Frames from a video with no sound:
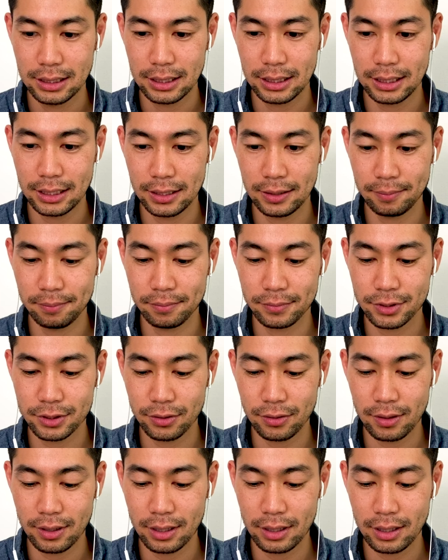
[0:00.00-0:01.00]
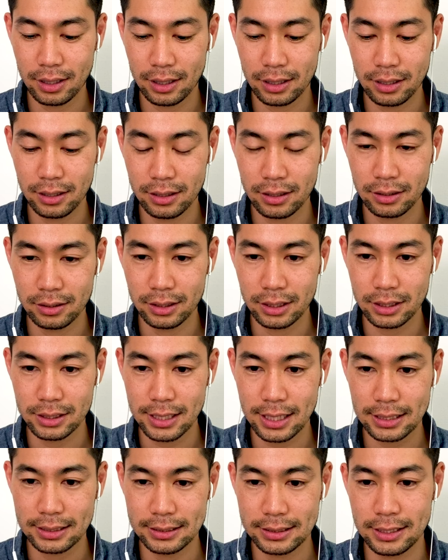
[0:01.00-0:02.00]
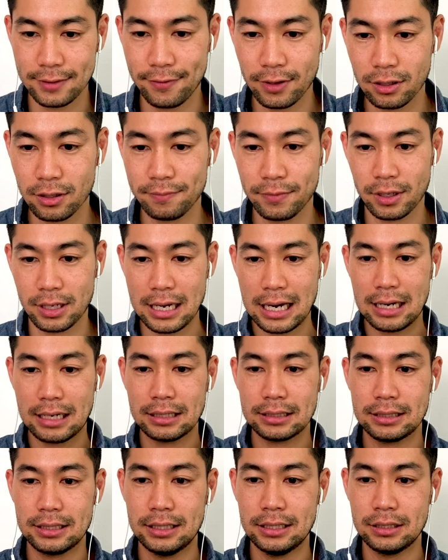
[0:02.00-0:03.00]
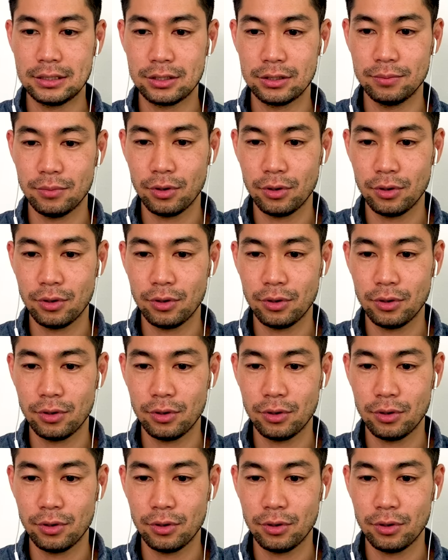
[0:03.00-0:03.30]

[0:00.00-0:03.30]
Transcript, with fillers: So then I can't exactly develop the character into